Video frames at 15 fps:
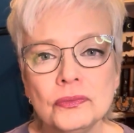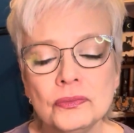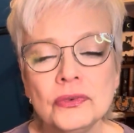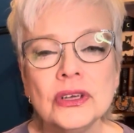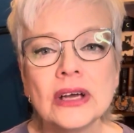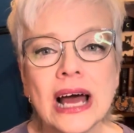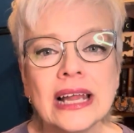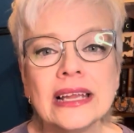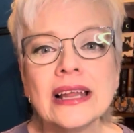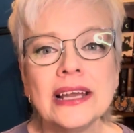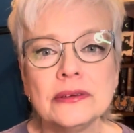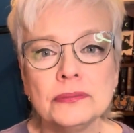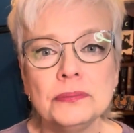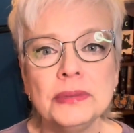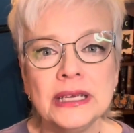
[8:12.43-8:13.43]
feel I like
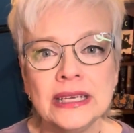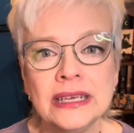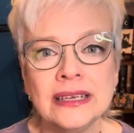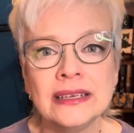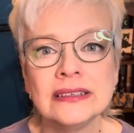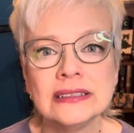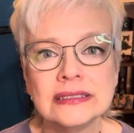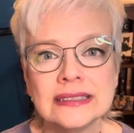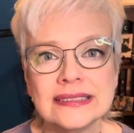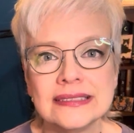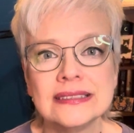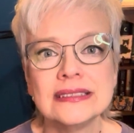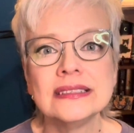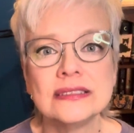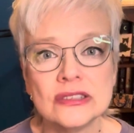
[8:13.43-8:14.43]
being
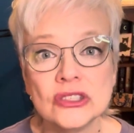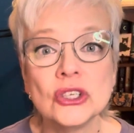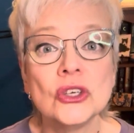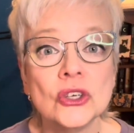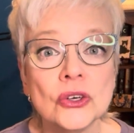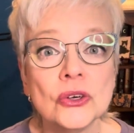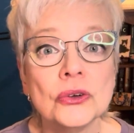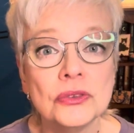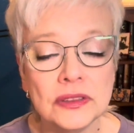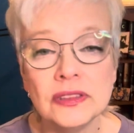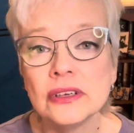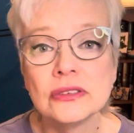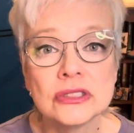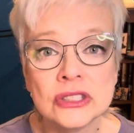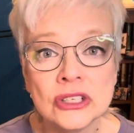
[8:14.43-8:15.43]
secure that
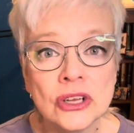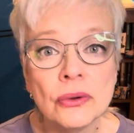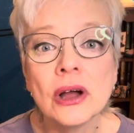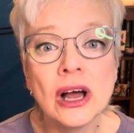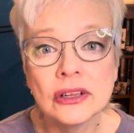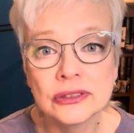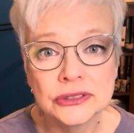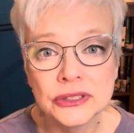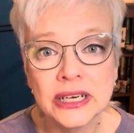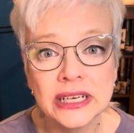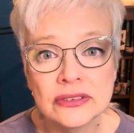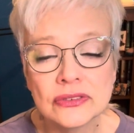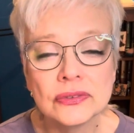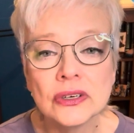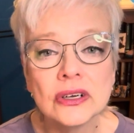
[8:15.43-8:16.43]
there's no color
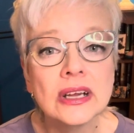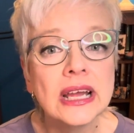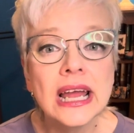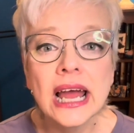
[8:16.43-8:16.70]
transfer.